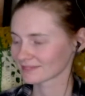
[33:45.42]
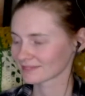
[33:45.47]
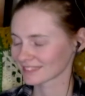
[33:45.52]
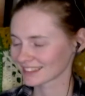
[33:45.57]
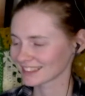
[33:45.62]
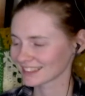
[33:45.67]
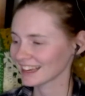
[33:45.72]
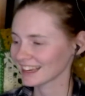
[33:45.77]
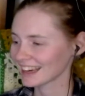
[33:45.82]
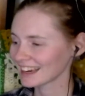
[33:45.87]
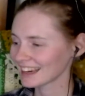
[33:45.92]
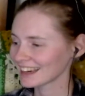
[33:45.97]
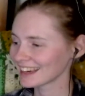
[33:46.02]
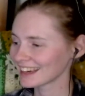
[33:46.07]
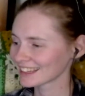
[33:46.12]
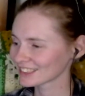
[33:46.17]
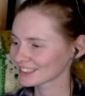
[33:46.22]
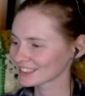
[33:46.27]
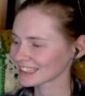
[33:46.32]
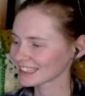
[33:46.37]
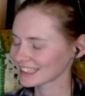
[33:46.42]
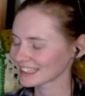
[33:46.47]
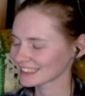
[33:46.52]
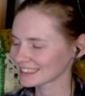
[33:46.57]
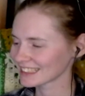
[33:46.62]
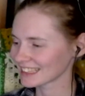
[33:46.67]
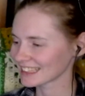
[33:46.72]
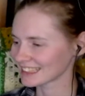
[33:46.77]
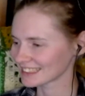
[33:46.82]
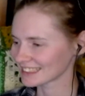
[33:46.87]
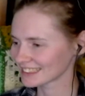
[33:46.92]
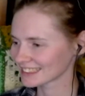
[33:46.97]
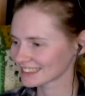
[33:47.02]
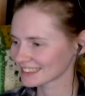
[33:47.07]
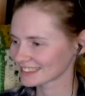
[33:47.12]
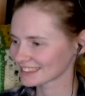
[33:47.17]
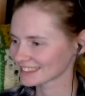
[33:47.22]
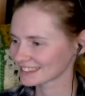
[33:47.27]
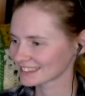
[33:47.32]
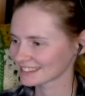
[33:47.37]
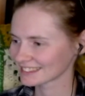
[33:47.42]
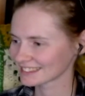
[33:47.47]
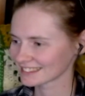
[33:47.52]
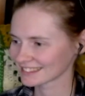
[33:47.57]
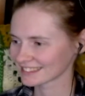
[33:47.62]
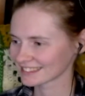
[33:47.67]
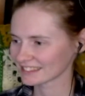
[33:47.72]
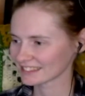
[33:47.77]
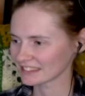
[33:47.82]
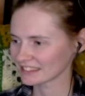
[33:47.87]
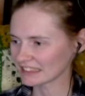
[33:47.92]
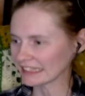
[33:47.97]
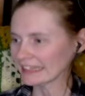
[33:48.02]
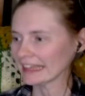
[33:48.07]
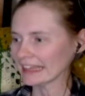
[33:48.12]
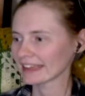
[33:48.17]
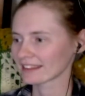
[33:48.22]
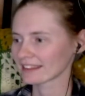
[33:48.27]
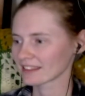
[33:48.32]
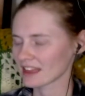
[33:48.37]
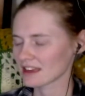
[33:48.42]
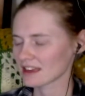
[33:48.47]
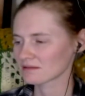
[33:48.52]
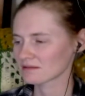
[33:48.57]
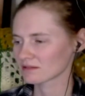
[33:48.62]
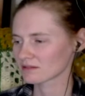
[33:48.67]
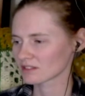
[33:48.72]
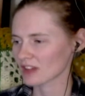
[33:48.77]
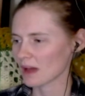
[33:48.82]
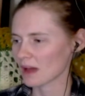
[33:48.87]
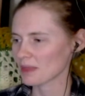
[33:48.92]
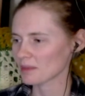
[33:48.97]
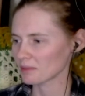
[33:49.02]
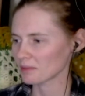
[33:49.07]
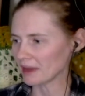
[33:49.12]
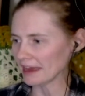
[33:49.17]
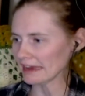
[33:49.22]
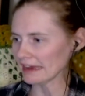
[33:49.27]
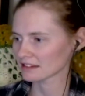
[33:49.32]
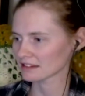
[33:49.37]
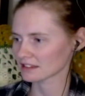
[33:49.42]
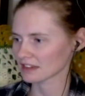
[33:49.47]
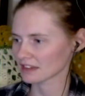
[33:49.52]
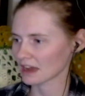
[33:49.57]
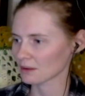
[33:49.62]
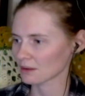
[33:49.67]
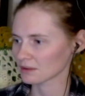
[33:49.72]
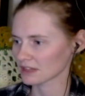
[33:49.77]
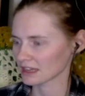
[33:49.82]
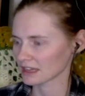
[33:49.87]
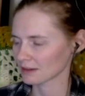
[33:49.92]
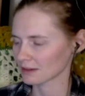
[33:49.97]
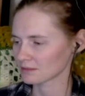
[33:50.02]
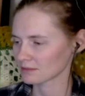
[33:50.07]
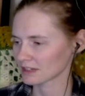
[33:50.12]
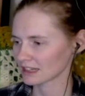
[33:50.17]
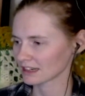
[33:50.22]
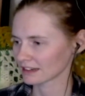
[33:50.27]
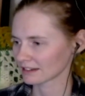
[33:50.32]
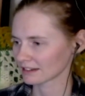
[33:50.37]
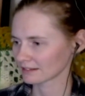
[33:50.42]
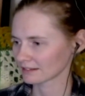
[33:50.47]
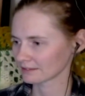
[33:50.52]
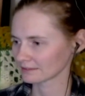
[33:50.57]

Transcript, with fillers: Yeah, actually kind of does. They, they taught the baggies and got what they came to get.